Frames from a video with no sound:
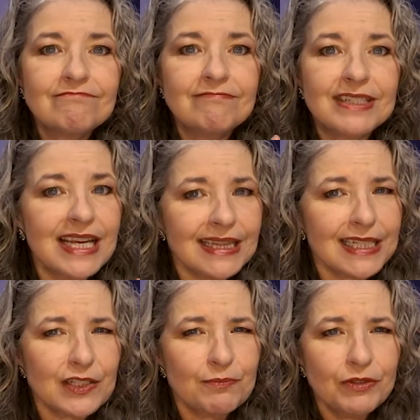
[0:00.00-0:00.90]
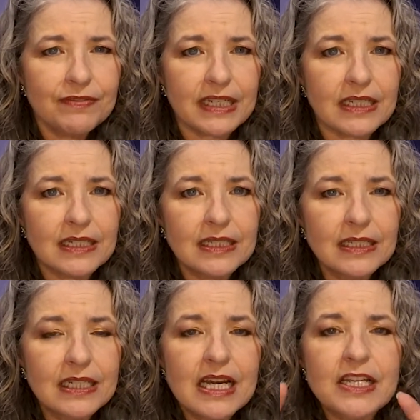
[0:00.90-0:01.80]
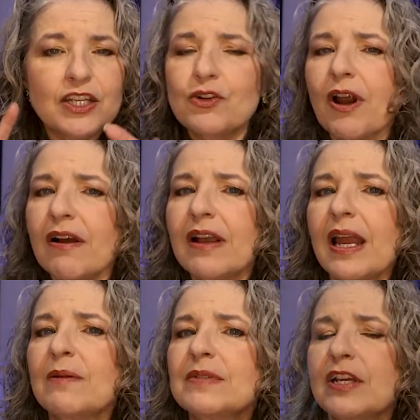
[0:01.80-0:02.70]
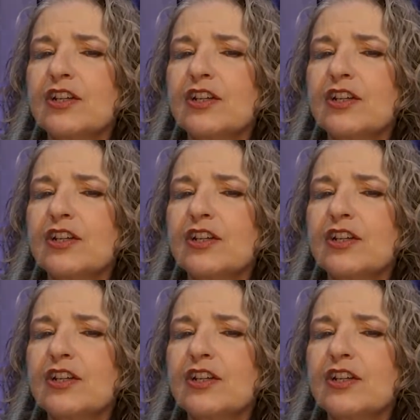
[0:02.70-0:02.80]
Nothing is moving. The trail cams had